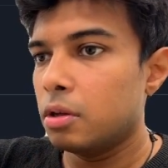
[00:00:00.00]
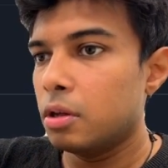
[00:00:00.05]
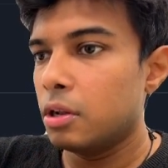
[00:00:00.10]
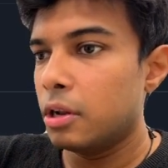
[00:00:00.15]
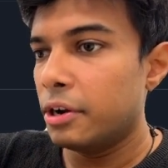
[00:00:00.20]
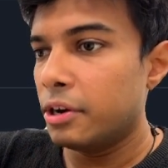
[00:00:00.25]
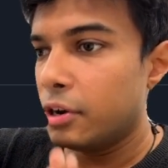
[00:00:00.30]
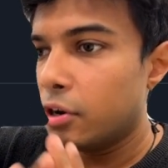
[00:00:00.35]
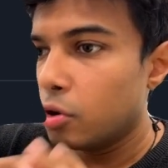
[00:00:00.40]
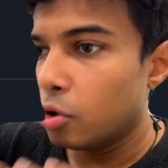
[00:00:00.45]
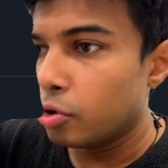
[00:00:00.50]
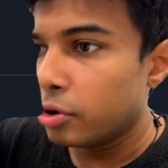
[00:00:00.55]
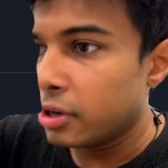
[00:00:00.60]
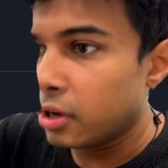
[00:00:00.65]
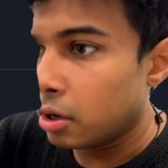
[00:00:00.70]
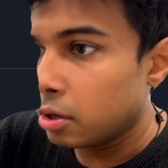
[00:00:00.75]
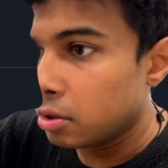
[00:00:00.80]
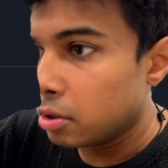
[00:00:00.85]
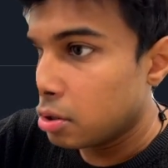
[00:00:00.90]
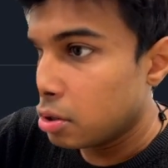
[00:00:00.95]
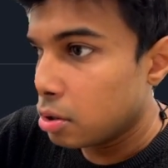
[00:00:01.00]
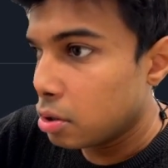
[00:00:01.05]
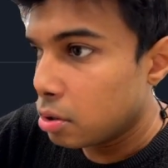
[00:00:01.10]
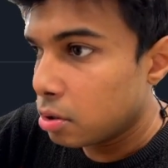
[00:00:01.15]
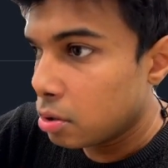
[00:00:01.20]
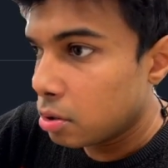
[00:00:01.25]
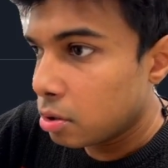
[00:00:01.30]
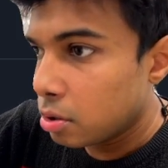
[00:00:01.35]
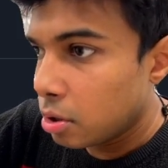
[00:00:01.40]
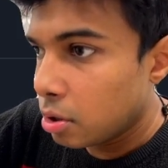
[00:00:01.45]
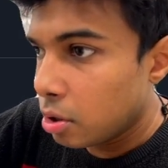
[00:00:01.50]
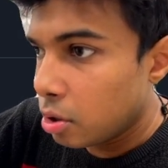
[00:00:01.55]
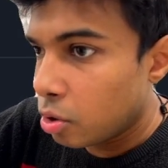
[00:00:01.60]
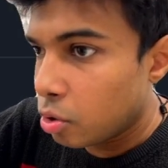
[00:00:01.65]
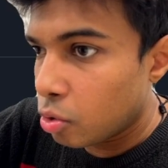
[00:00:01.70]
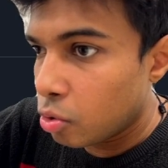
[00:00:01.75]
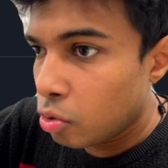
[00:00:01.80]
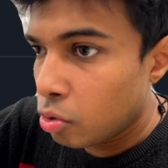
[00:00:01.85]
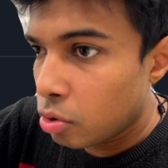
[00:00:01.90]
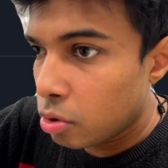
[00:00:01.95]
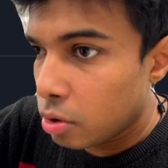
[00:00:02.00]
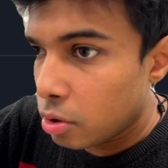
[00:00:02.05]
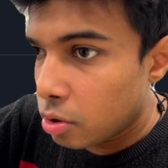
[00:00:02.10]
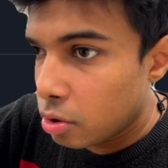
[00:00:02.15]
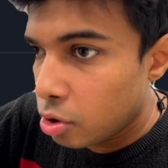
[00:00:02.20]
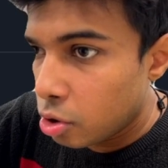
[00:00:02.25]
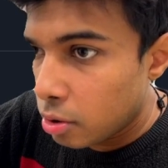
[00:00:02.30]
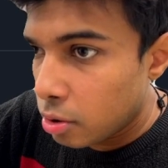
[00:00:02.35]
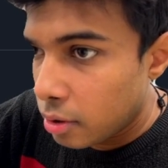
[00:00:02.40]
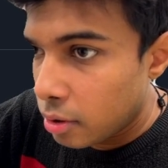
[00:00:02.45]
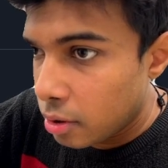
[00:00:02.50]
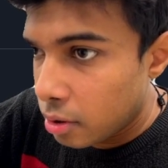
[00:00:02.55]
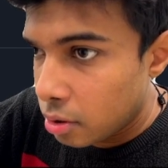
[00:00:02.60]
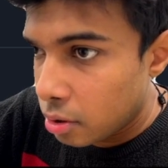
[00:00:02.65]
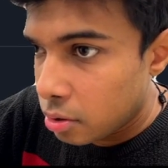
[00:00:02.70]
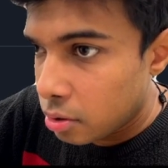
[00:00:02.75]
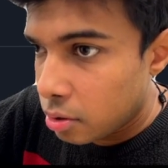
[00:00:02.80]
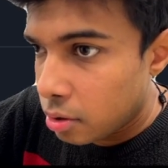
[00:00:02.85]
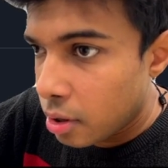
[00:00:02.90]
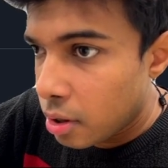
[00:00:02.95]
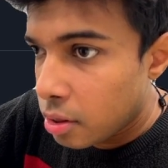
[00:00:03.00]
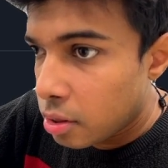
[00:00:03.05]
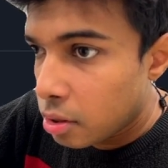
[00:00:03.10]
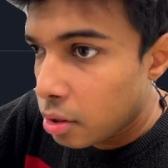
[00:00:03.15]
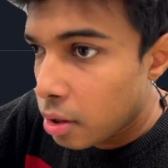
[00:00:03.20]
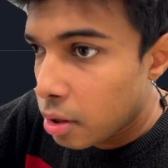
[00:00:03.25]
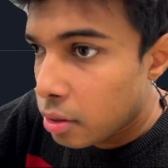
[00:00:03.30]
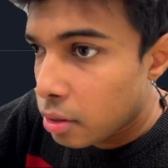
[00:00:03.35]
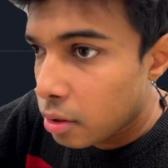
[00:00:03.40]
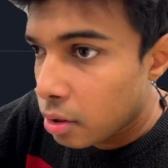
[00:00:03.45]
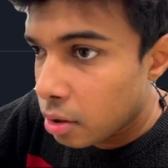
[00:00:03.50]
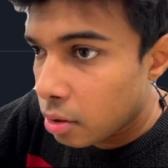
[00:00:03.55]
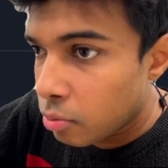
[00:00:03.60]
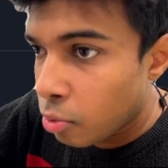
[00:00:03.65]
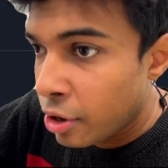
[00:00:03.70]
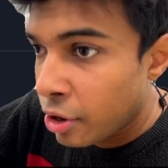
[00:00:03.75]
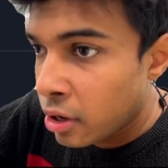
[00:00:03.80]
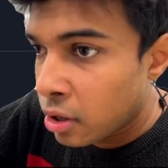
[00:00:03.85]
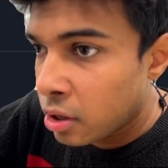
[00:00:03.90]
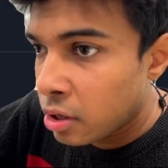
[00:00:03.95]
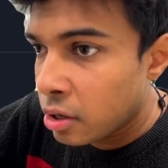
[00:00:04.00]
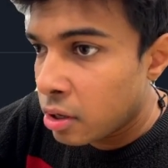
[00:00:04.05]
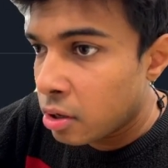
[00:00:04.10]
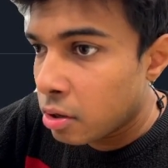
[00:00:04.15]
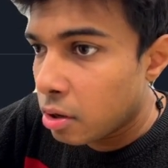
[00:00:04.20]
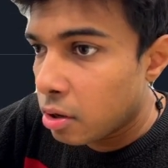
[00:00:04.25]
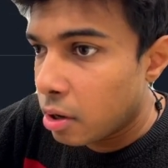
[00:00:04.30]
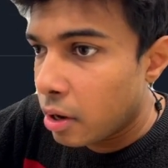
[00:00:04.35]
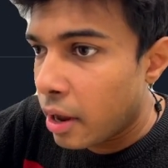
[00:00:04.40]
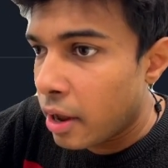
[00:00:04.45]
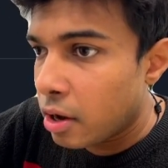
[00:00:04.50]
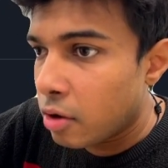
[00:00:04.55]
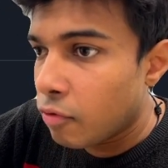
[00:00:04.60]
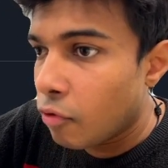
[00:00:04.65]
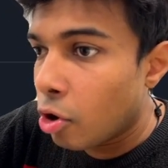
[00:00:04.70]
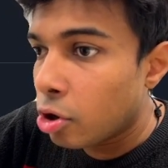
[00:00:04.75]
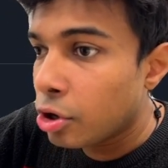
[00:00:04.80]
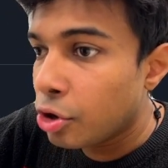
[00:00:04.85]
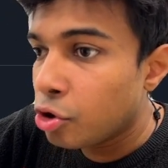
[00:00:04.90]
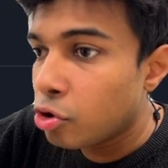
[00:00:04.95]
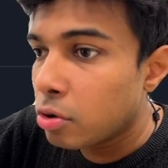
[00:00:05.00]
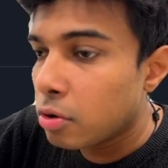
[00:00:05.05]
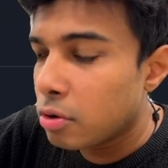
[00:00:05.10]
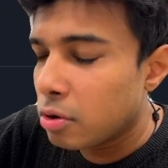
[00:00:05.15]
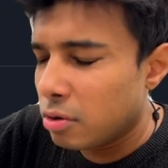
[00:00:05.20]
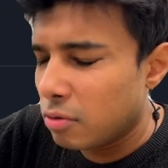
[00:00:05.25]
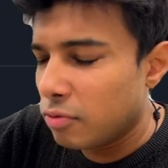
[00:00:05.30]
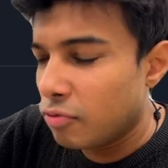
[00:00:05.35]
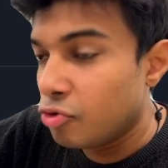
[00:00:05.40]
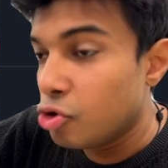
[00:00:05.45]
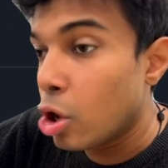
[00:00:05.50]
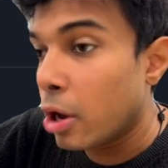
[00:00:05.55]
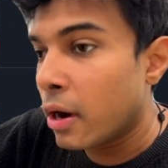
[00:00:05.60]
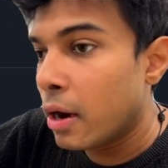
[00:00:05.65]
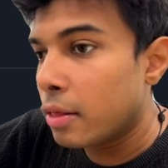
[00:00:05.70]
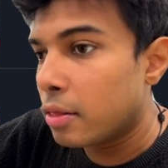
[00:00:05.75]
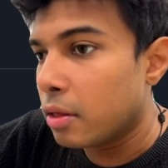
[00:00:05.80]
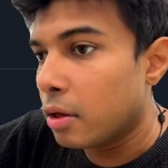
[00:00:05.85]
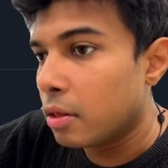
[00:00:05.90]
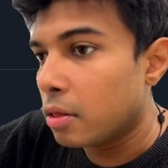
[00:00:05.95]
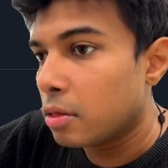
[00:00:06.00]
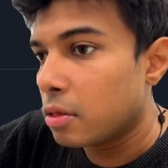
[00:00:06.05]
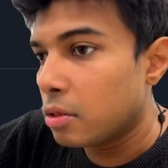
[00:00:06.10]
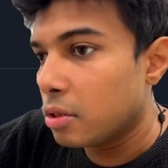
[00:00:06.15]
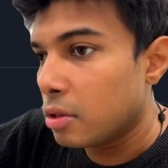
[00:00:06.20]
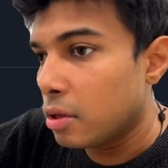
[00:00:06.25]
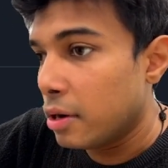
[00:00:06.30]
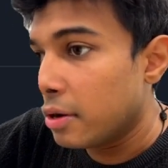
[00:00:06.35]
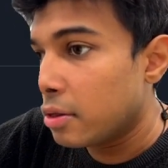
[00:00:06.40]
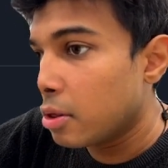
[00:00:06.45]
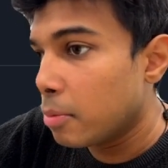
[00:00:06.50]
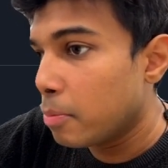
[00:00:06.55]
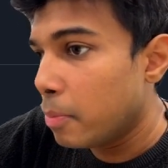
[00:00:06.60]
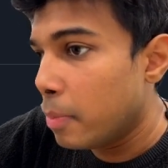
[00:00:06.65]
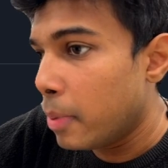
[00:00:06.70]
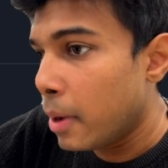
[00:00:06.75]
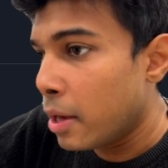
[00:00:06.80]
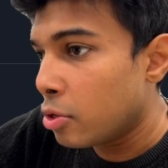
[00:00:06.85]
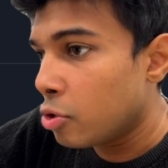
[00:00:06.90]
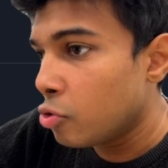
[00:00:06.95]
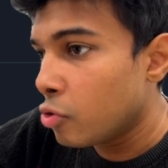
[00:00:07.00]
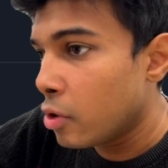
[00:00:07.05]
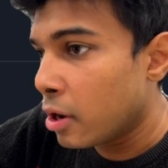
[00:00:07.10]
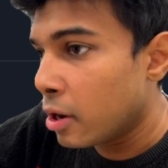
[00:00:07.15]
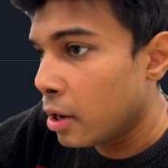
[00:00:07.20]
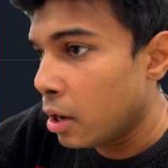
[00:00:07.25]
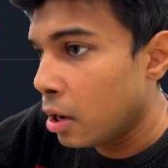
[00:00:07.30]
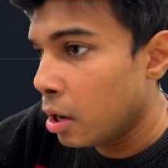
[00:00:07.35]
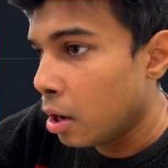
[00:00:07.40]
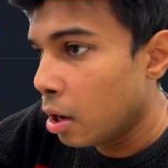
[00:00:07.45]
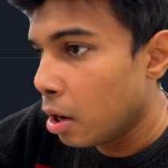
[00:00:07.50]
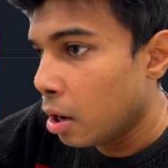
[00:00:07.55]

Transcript: let it load. Yeah. So just monitor the like what the URL says. It's a base URL